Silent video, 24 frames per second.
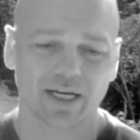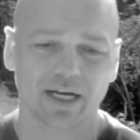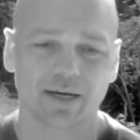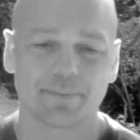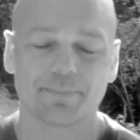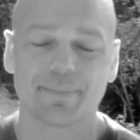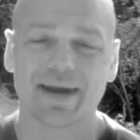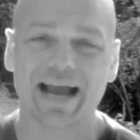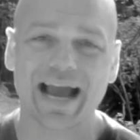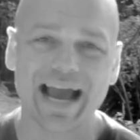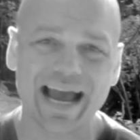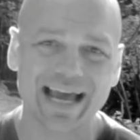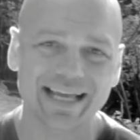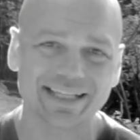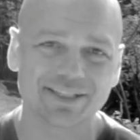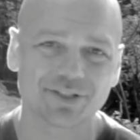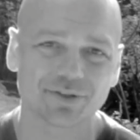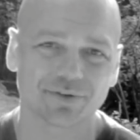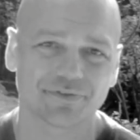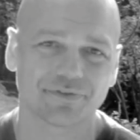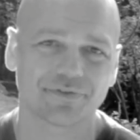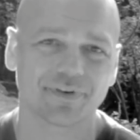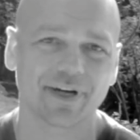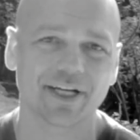um,
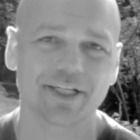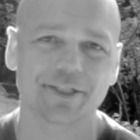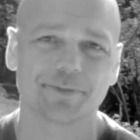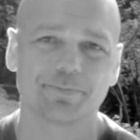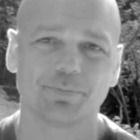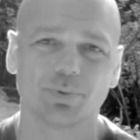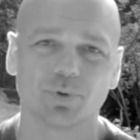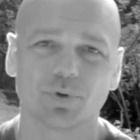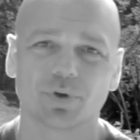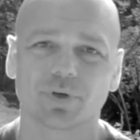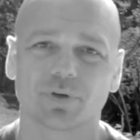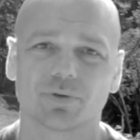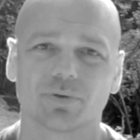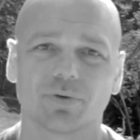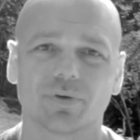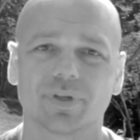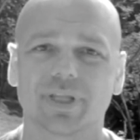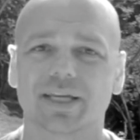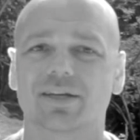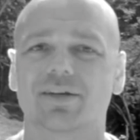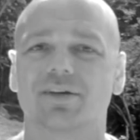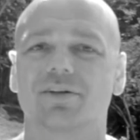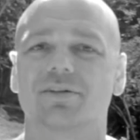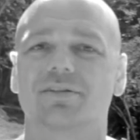ads on Facebook and all
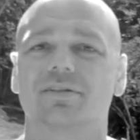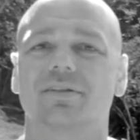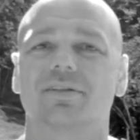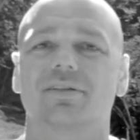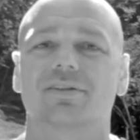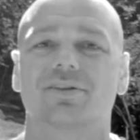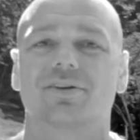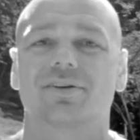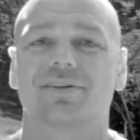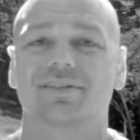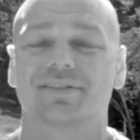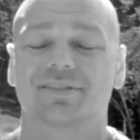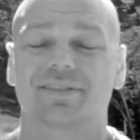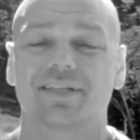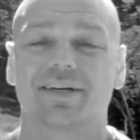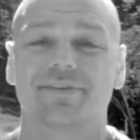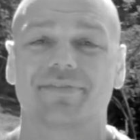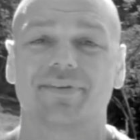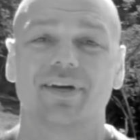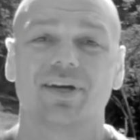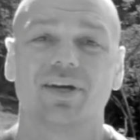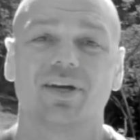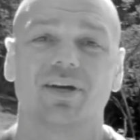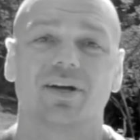that kind of, kind of stuff.